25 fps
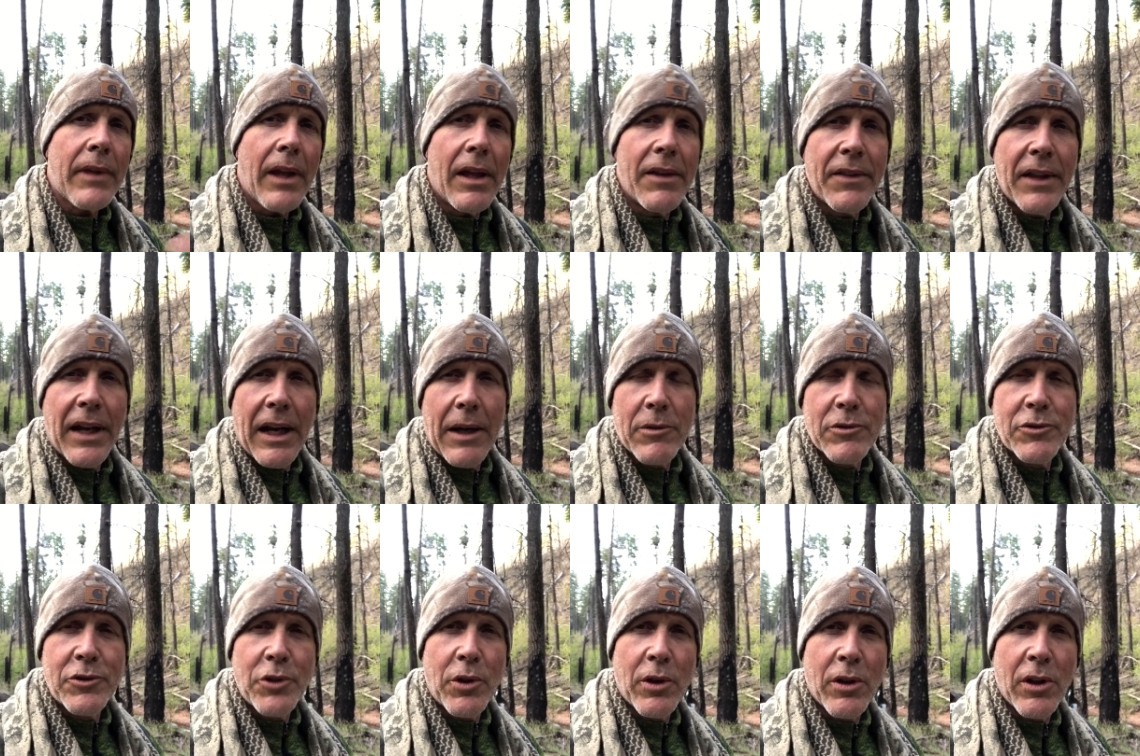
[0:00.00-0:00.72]
And then I
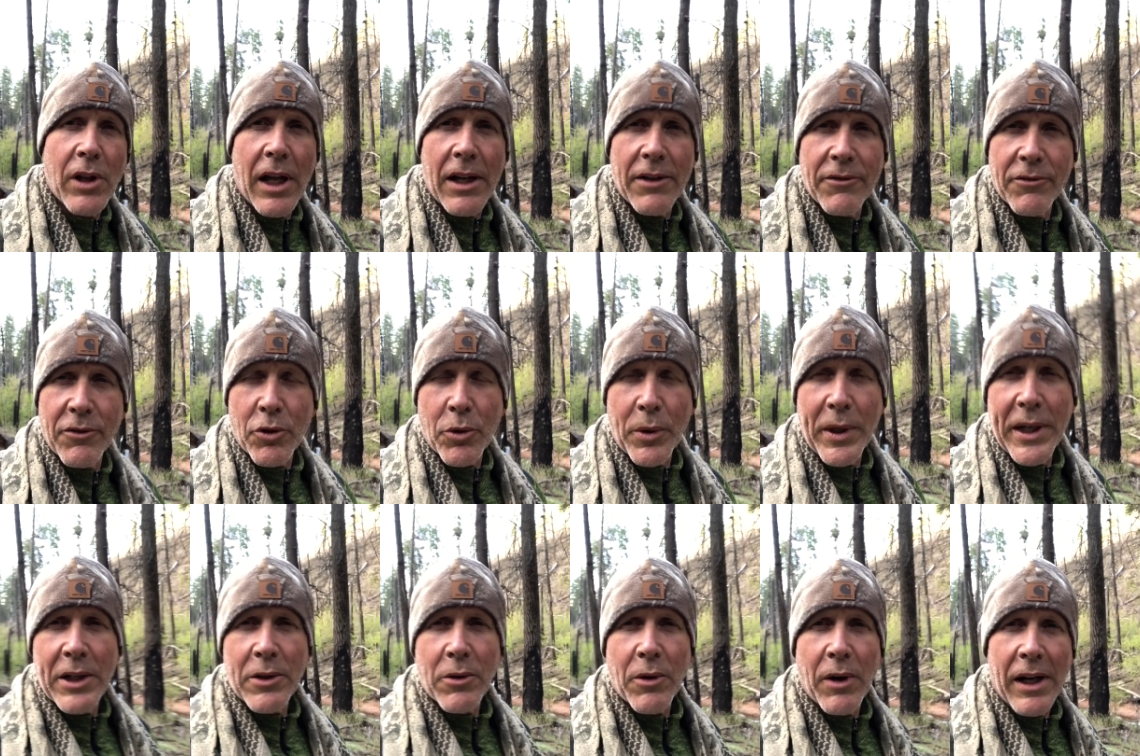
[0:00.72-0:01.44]
was doing a lot of
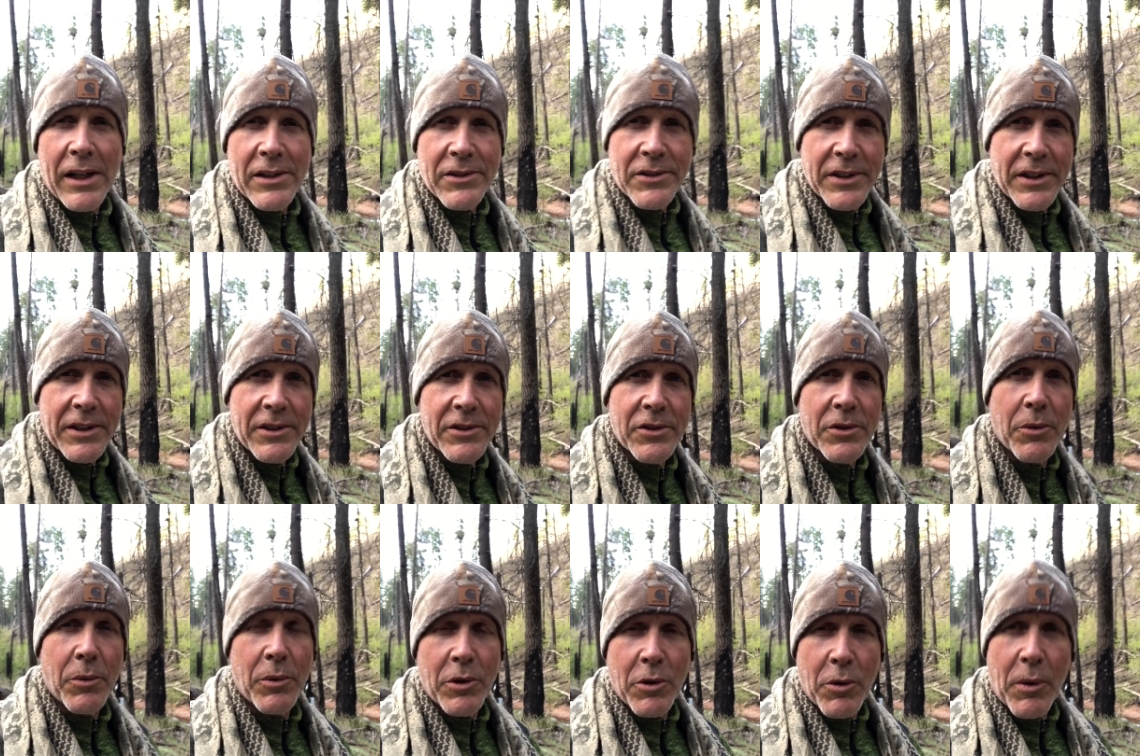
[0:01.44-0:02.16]
creek
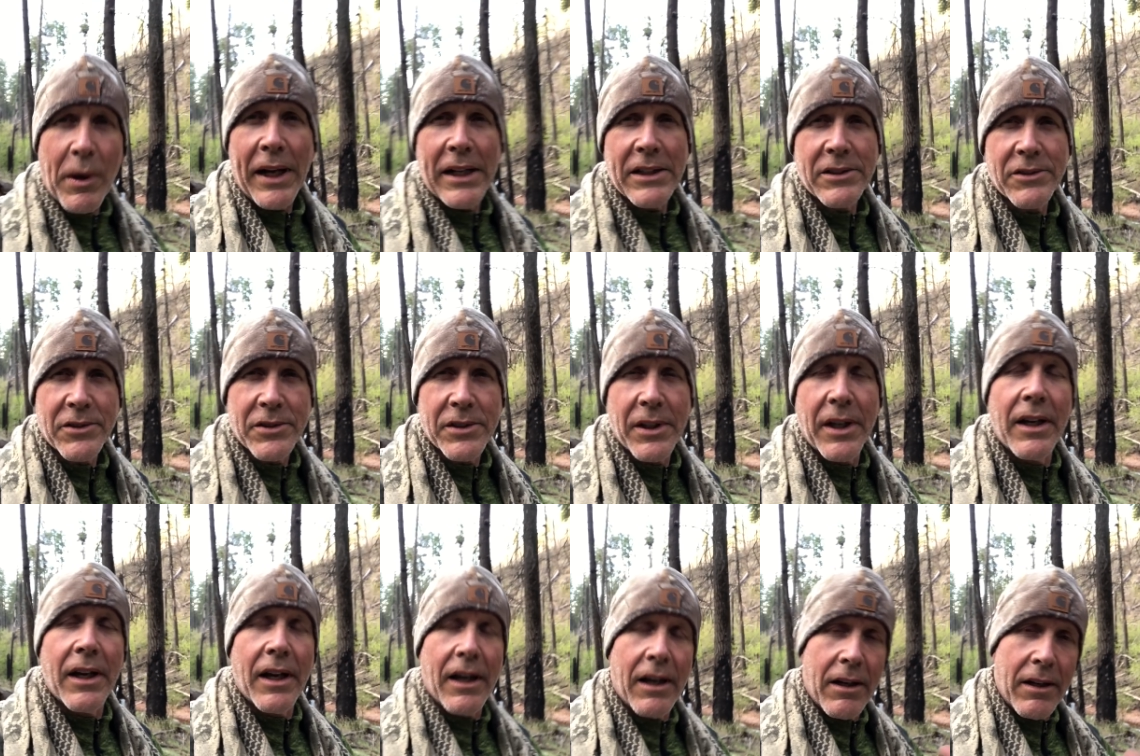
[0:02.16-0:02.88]
crossings with
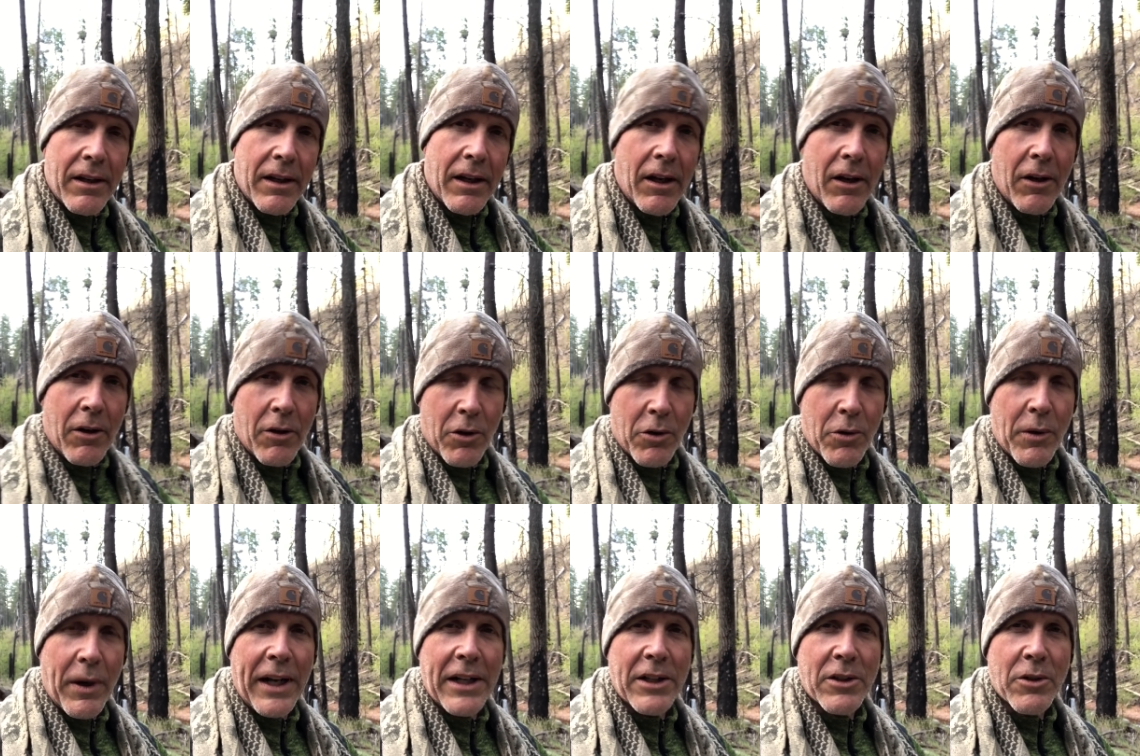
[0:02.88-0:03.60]

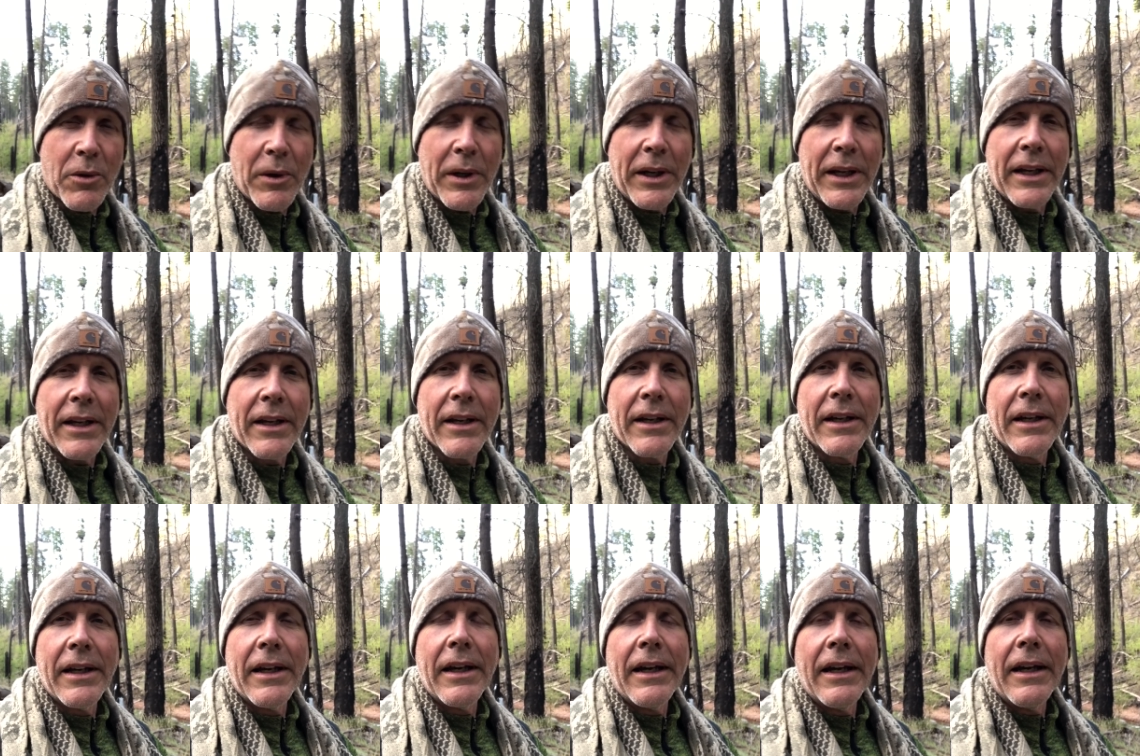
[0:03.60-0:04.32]
Grant Creek,
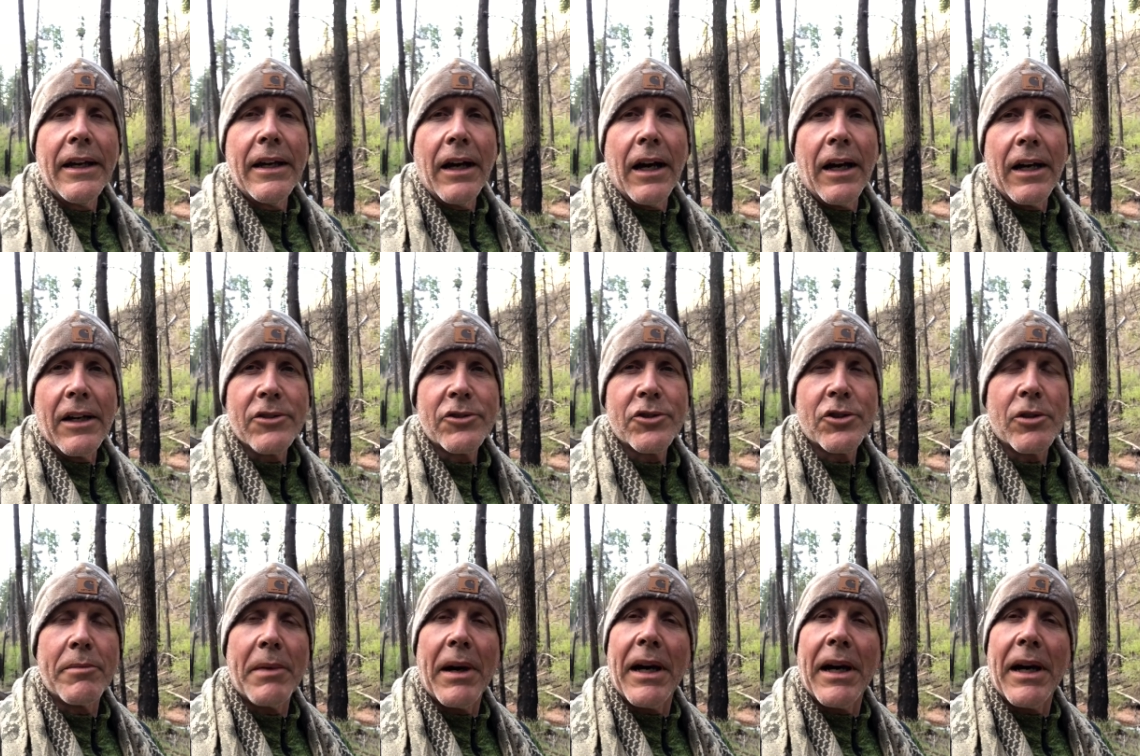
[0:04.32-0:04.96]
so